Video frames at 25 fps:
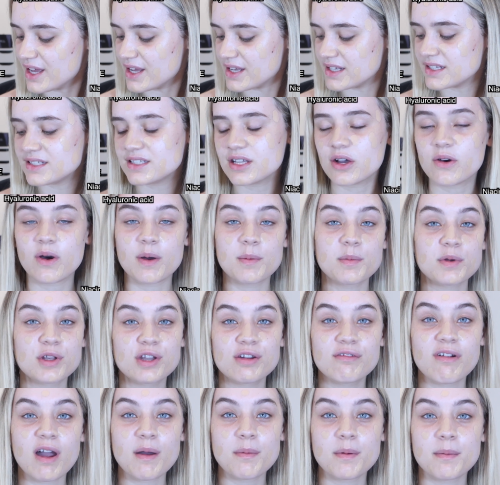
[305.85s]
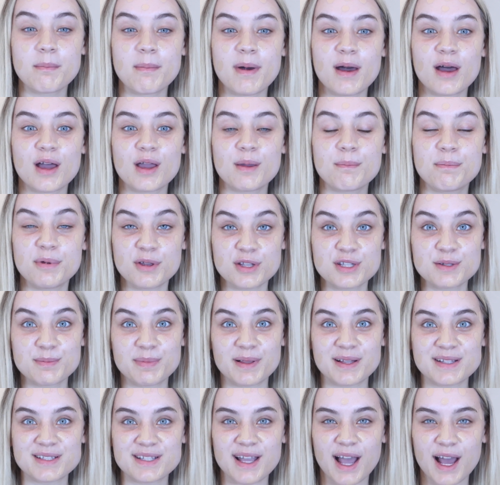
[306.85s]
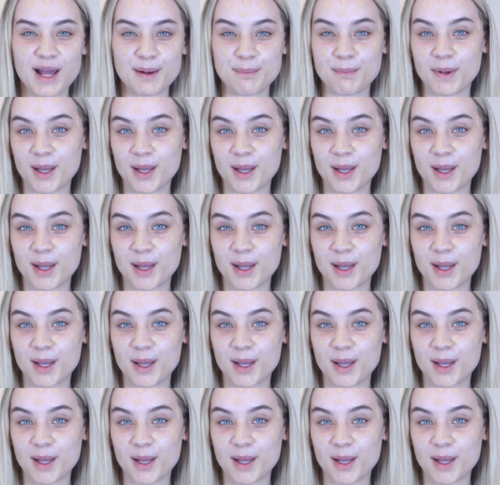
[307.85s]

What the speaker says: So I'm going to grab my Beauty Blender and